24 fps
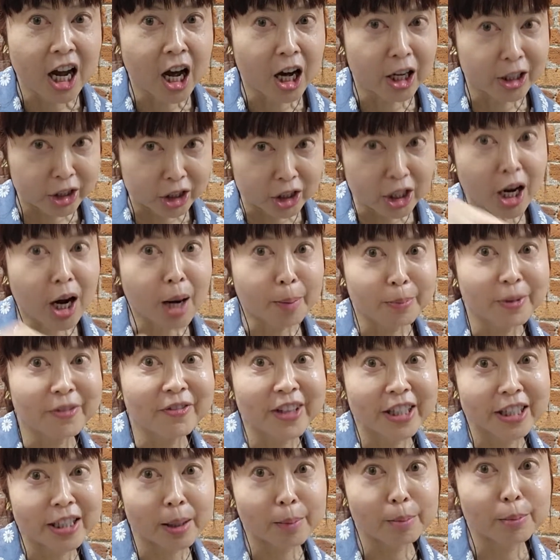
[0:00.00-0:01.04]
on top of
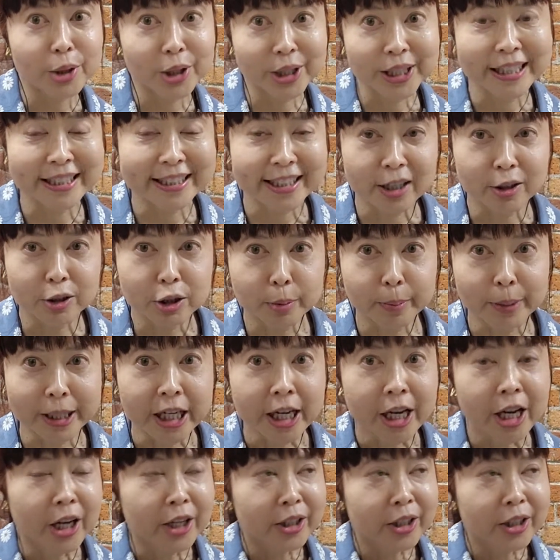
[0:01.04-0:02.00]
the number he tells me.